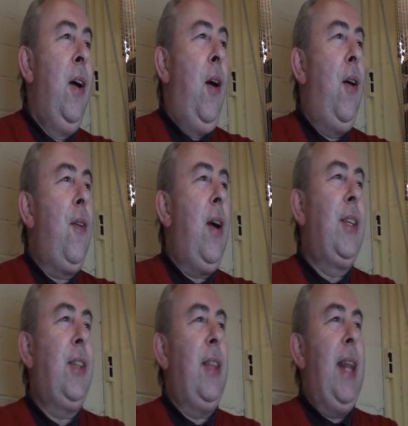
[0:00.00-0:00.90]
Alright,
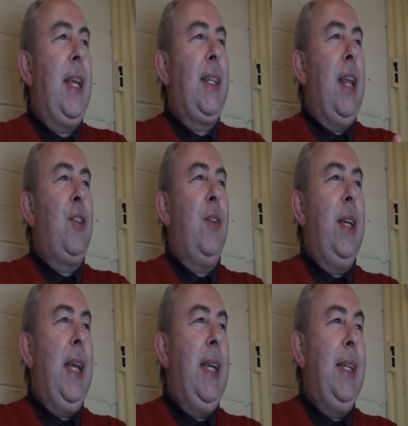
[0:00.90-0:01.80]
so the next entry
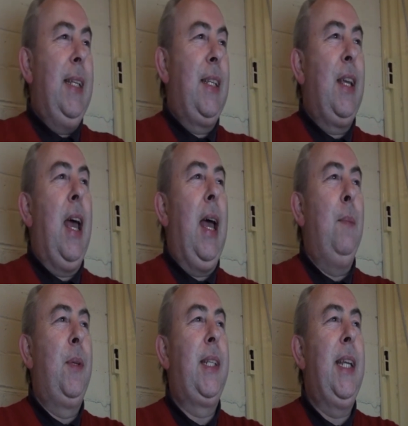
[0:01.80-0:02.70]
is
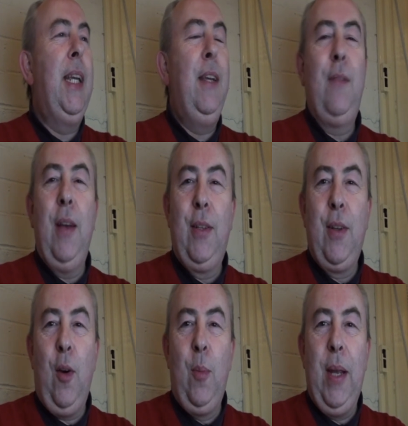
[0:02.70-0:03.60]
Steve
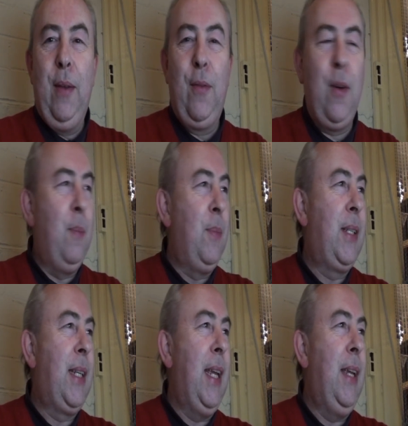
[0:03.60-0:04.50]
Dolby from
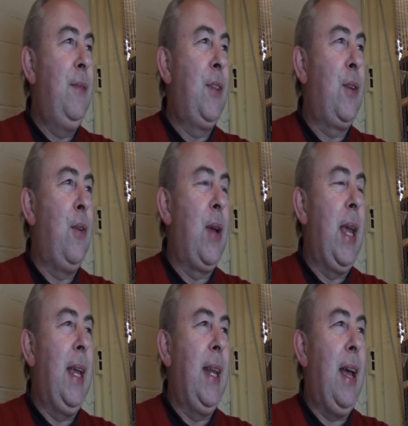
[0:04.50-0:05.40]
Steve's
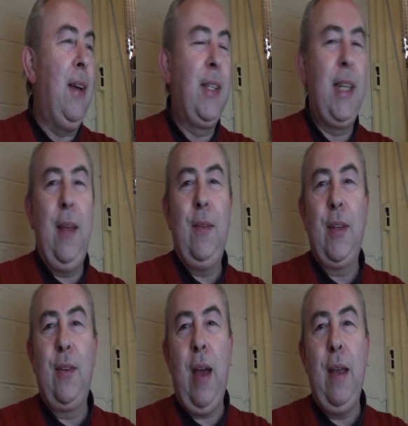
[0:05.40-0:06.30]
Cooking. Now Steve is a
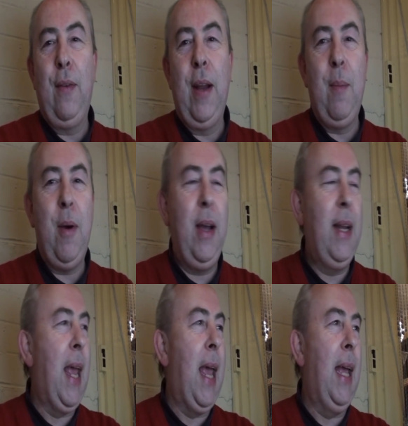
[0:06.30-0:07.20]
great friend of
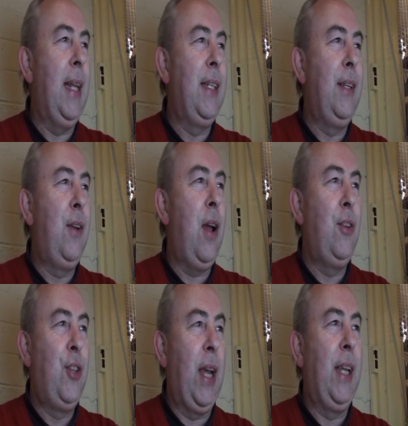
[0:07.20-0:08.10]
mine and you go
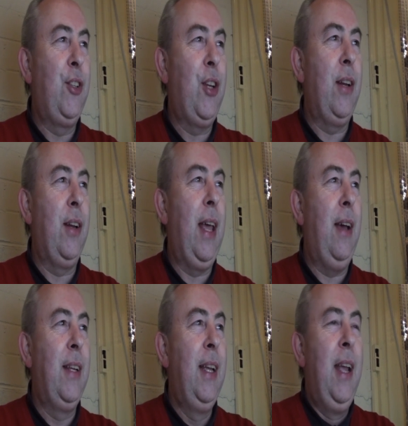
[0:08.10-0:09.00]
check his channel
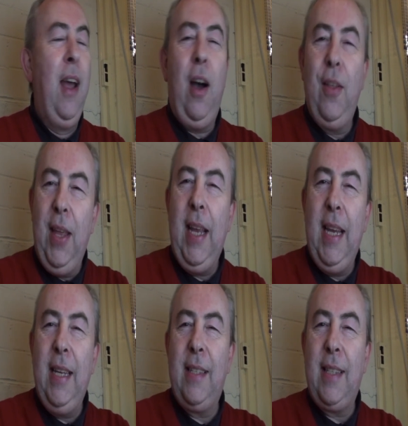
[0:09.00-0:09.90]
out. I think
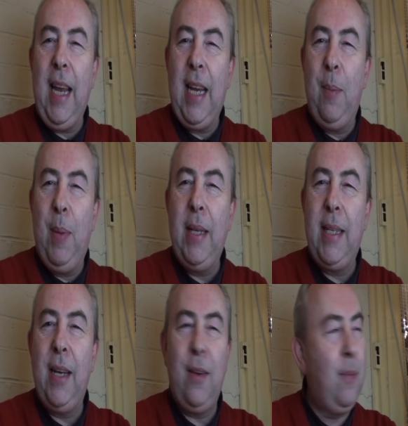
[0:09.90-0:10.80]
he's taking a piss
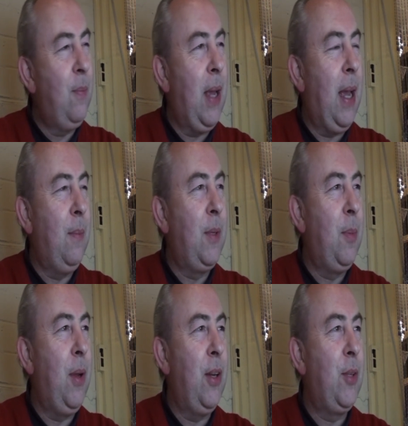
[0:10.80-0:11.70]
here, to
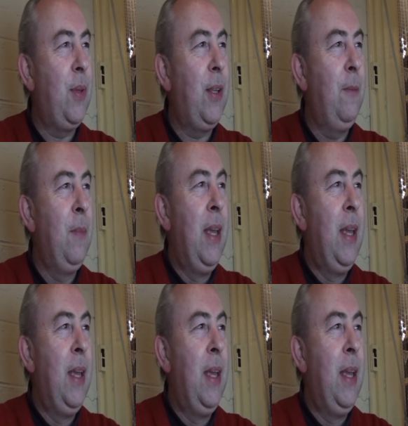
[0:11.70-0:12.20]
be honest with you,